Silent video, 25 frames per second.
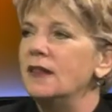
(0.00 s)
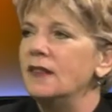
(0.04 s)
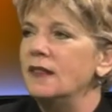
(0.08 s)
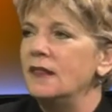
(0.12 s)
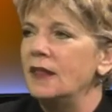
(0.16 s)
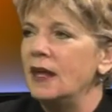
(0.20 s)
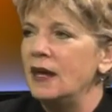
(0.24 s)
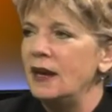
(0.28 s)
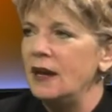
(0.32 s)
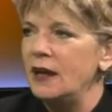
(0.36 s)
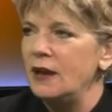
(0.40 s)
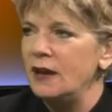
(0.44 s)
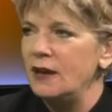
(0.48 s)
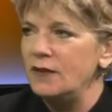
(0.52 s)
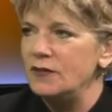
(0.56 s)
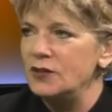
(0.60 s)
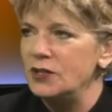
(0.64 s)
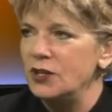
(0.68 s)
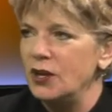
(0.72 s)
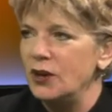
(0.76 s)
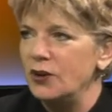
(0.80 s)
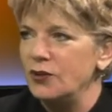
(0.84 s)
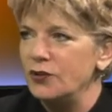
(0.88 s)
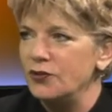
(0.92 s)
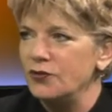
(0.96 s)
They now have to
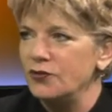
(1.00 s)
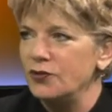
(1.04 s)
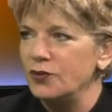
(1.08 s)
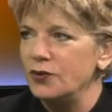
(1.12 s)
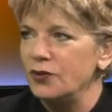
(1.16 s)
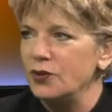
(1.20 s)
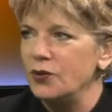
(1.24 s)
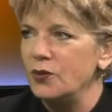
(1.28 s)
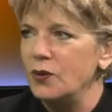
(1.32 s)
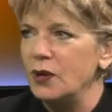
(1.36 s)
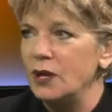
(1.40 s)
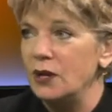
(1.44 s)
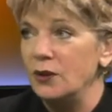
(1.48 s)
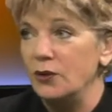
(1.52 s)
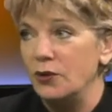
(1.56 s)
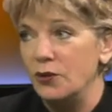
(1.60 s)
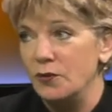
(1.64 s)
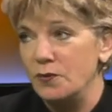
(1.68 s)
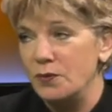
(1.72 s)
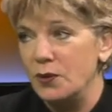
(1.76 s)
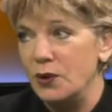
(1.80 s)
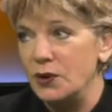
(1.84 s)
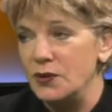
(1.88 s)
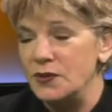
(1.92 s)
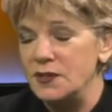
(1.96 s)
go through quite a lot of
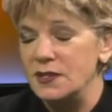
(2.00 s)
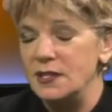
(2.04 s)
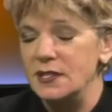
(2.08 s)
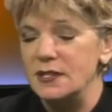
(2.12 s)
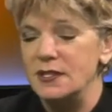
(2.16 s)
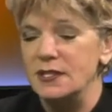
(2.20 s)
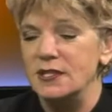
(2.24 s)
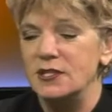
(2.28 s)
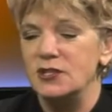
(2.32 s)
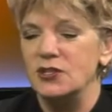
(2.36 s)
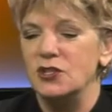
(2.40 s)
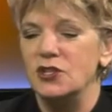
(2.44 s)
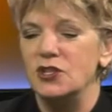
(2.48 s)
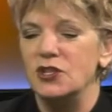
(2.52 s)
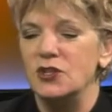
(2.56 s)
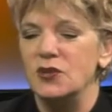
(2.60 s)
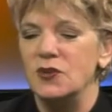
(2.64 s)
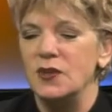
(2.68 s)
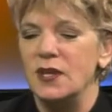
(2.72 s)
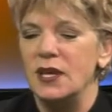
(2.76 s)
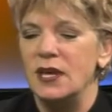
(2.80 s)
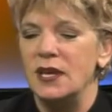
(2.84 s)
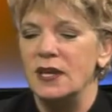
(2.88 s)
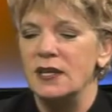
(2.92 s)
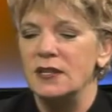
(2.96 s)
processes to do
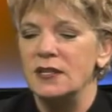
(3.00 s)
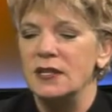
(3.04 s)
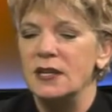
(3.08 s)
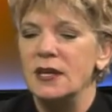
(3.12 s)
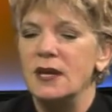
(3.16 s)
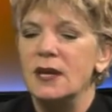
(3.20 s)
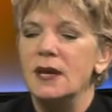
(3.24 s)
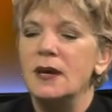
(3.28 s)
that.